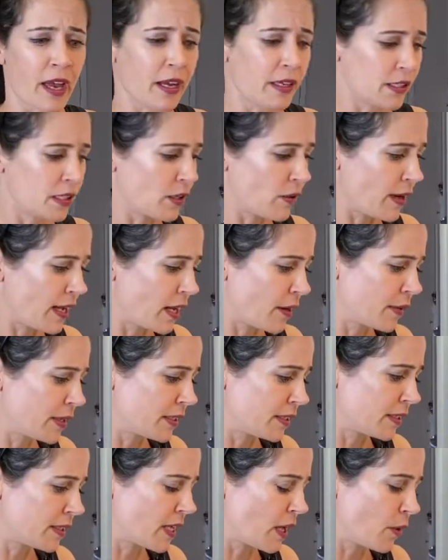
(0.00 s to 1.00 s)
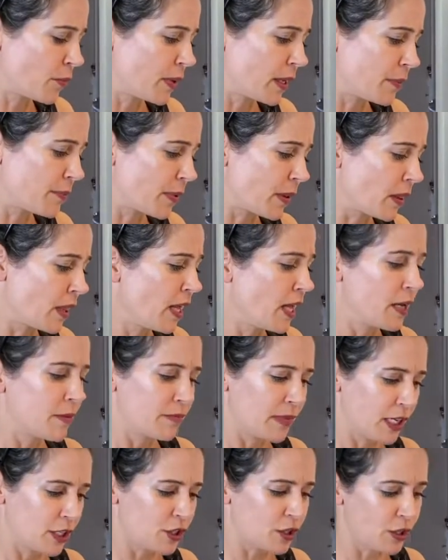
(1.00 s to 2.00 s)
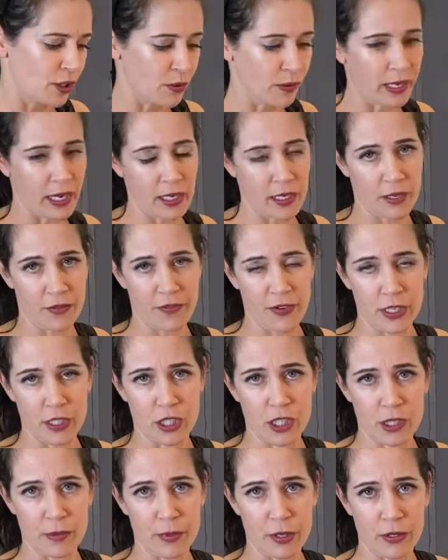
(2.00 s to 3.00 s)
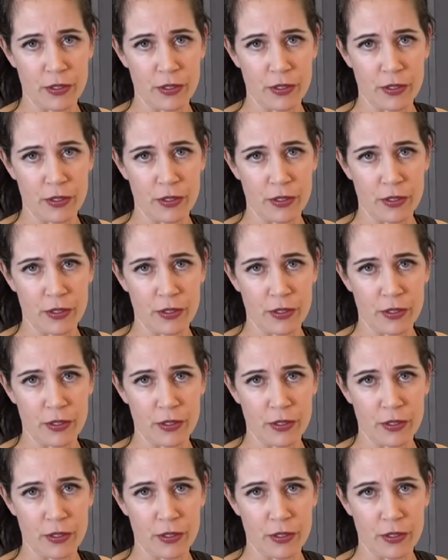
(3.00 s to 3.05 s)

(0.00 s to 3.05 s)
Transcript: So I always tell people, make sure you get your vegetables